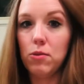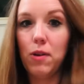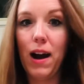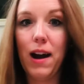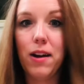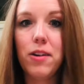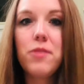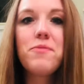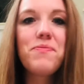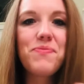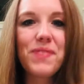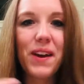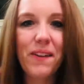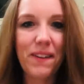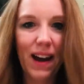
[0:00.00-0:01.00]
Wow.
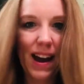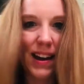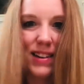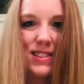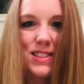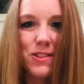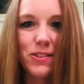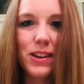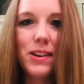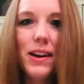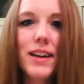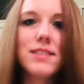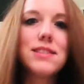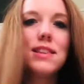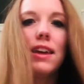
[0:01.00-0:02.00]
Okay, so what do you
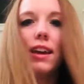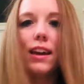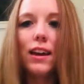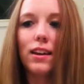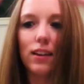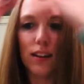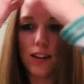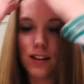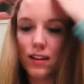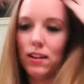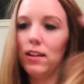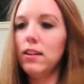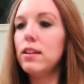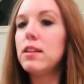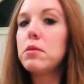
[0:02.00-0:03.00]
guys think?
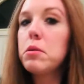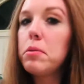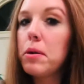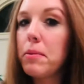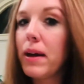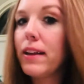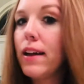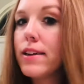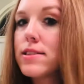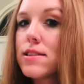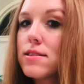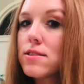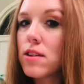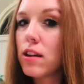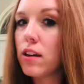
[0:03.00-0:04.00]
Let me put on my
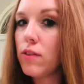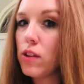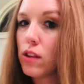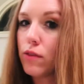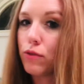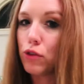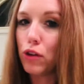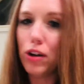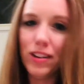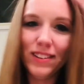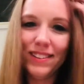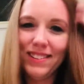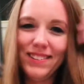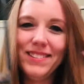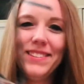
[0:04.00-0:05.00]
glasses so I can do the full,
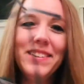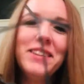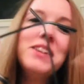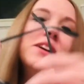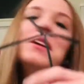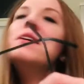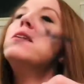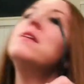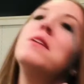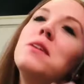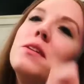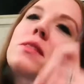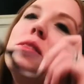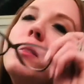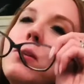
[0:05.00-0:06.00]

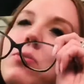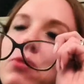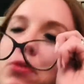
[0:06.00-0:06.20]
the